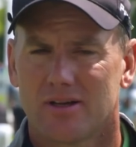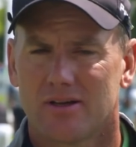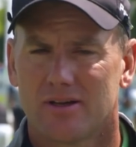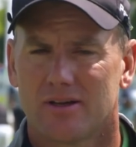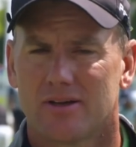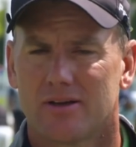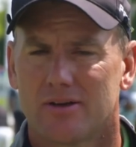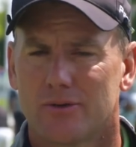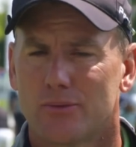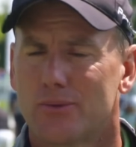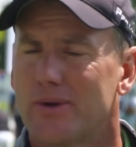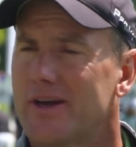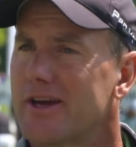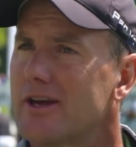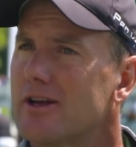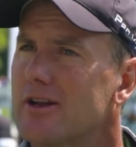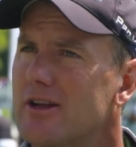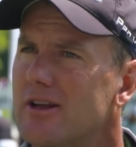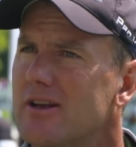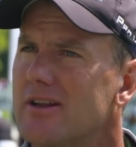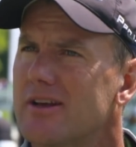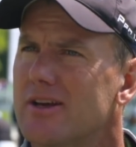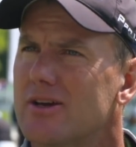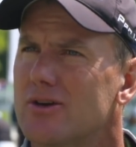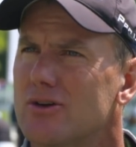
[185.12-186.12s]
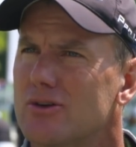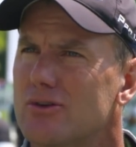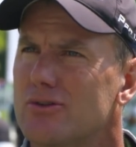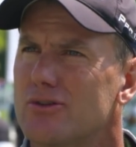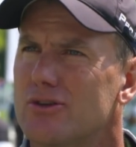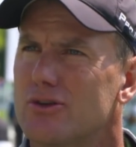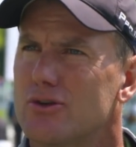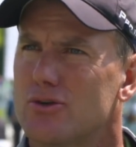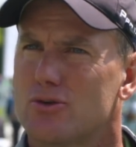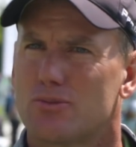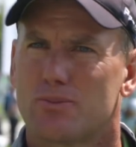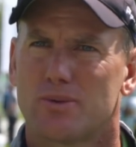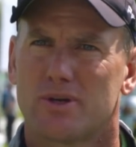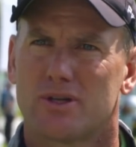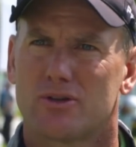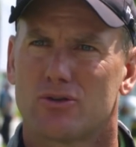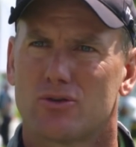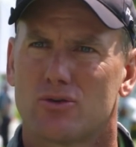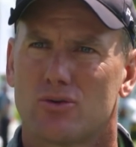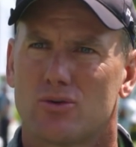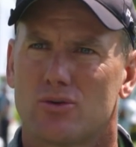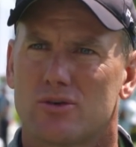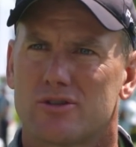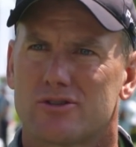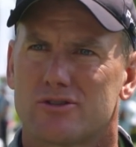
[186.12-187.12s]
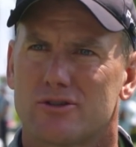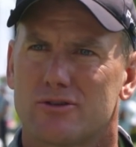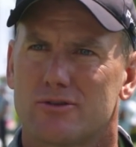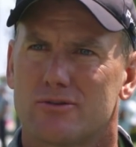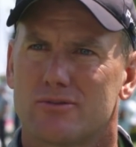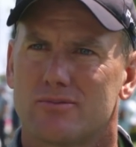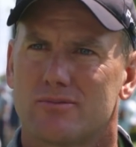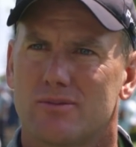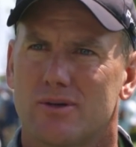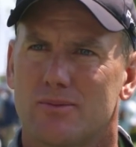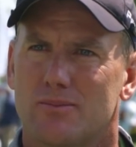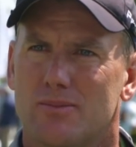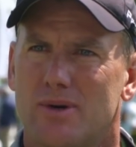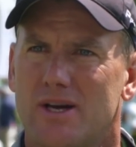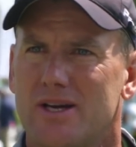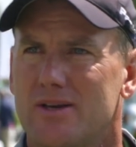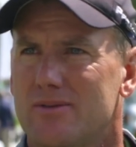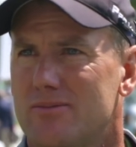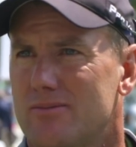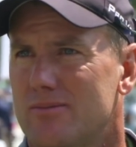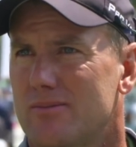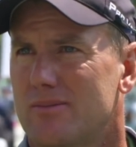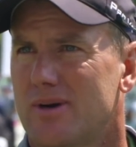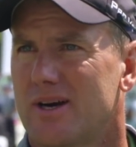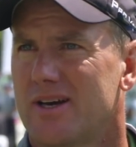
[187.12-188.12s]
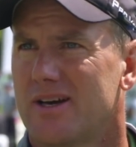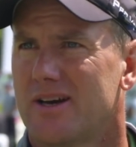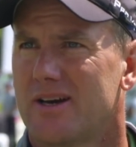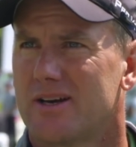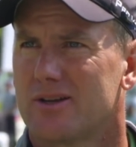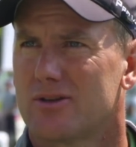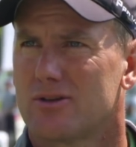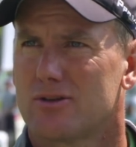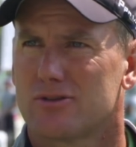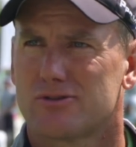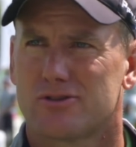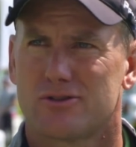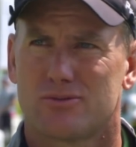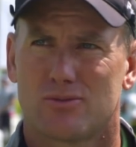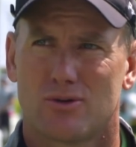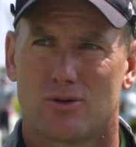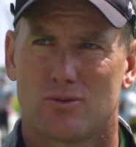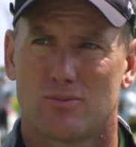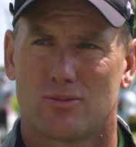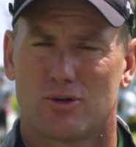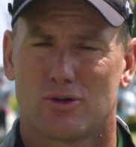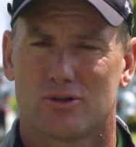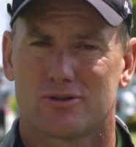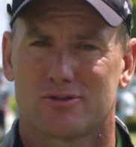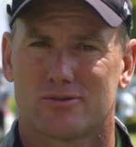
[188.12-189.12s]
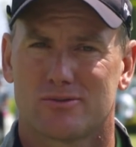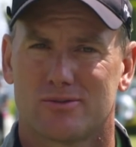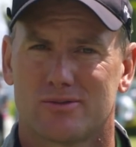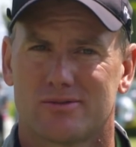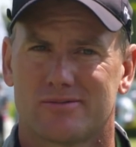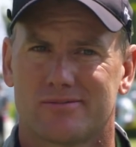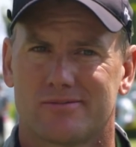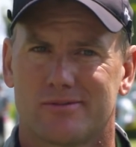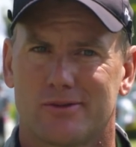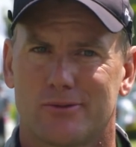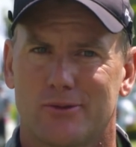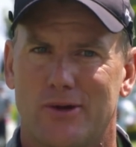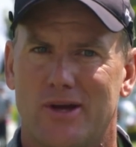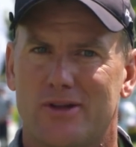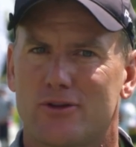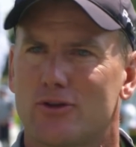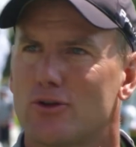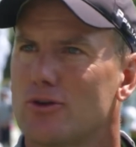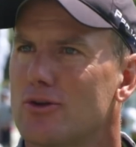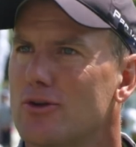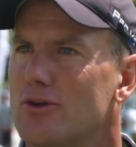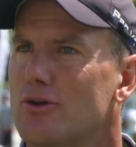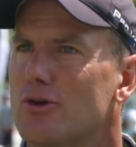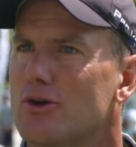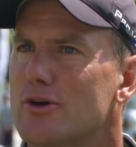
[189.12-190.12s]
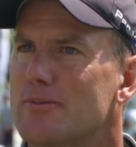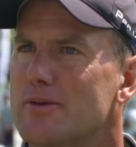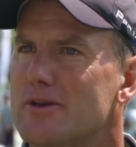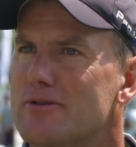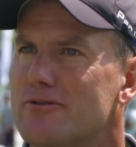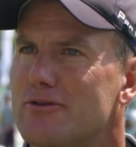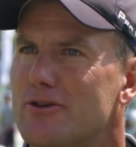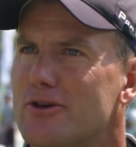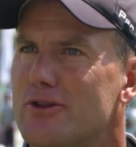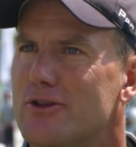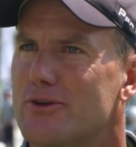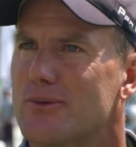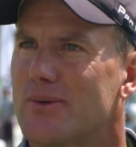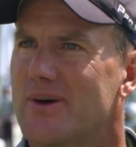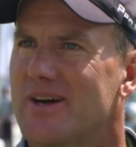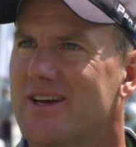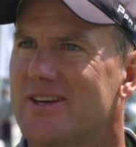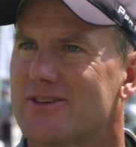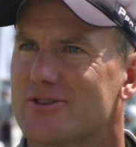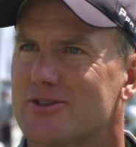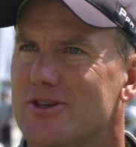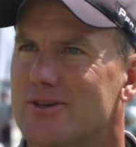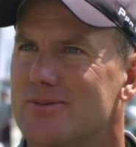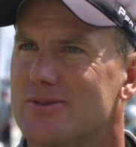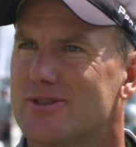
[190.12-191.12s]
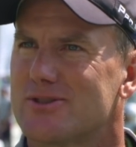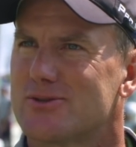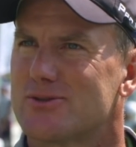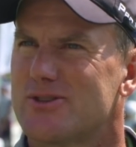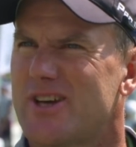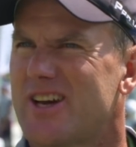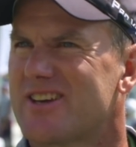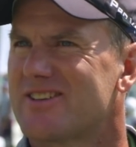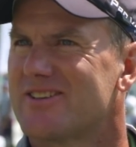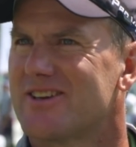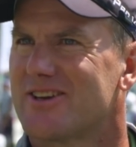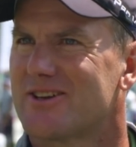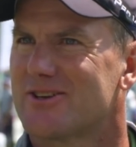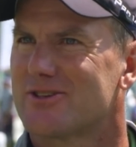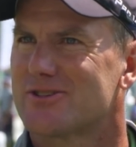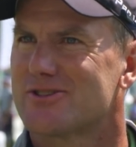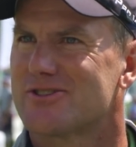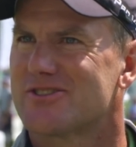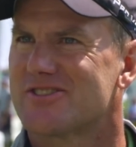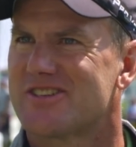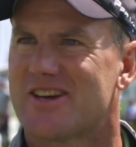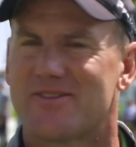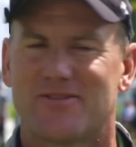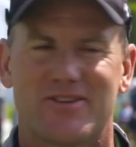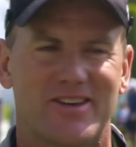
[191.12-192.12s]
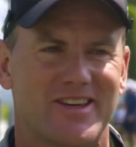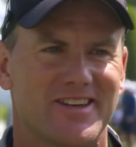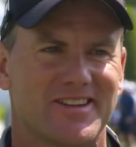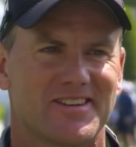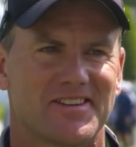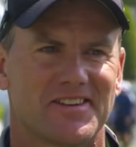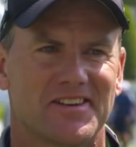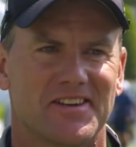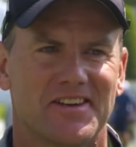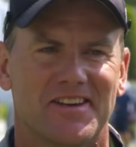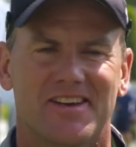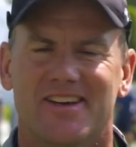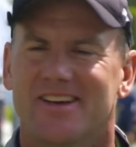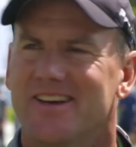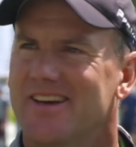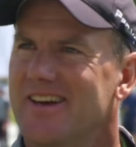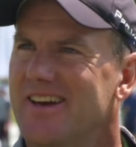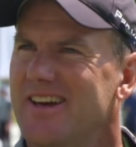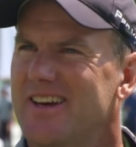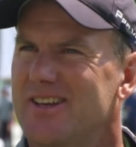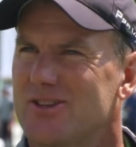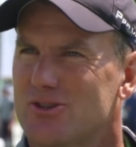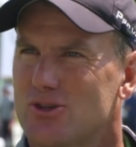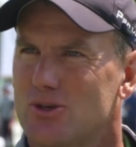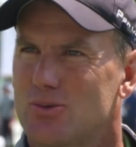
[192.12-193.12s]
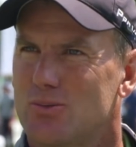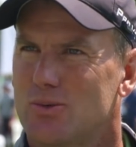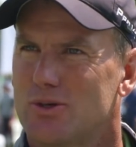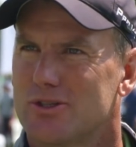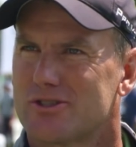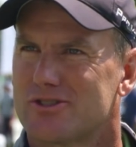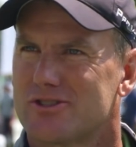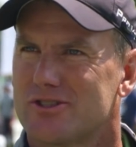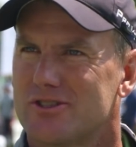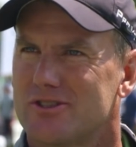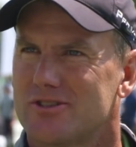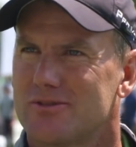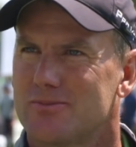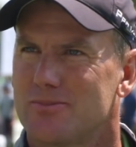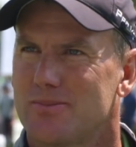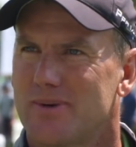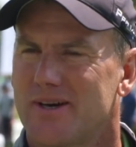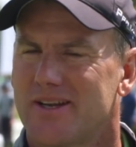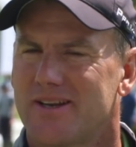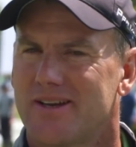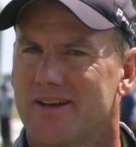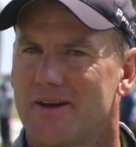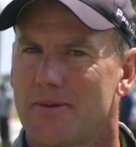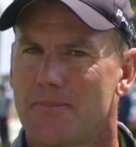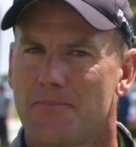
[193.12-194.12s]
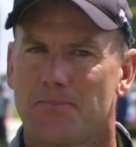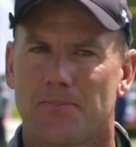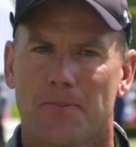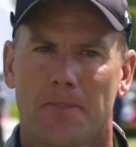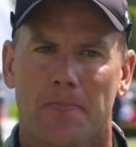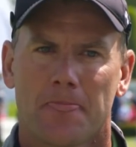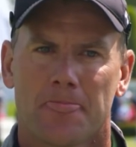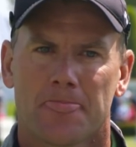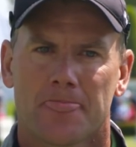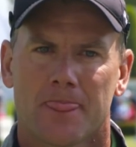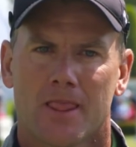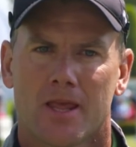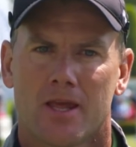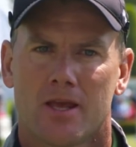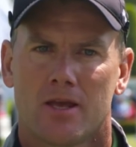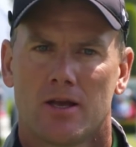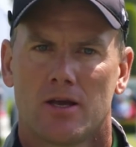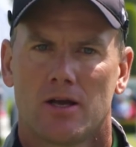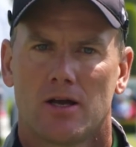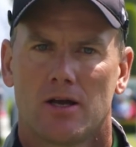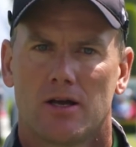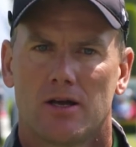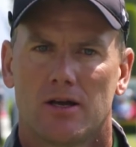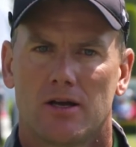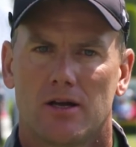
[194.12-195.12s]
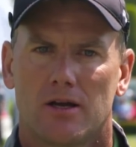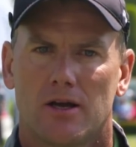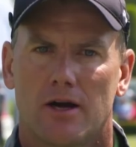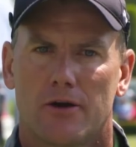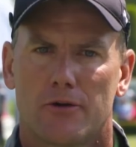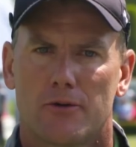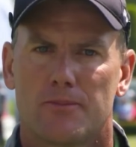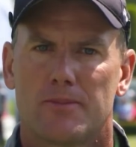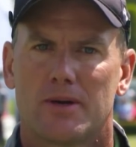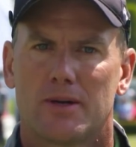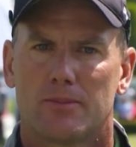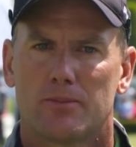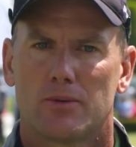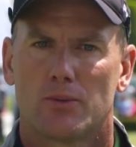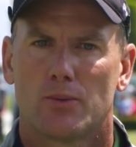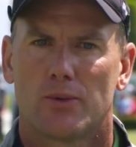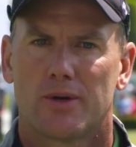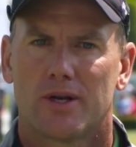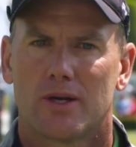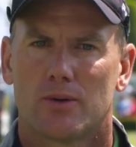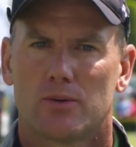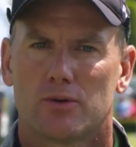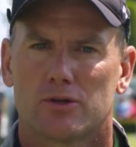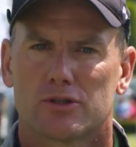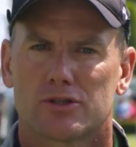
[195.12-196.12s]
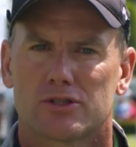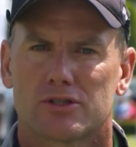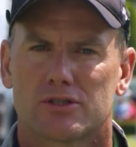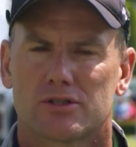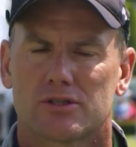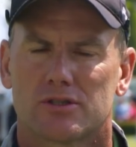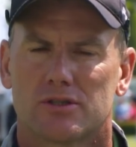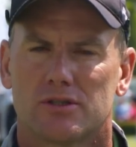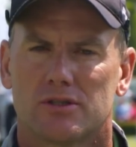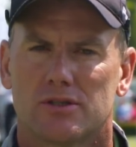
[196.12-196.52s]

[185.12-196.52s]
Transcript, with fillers: uh, regularly on the European Tour. So my, my idols and role models, were, you had to look a bit further away. So it's Jack Nicklaus and Seve and, and Tom Watson. But uh, uh I remember when I was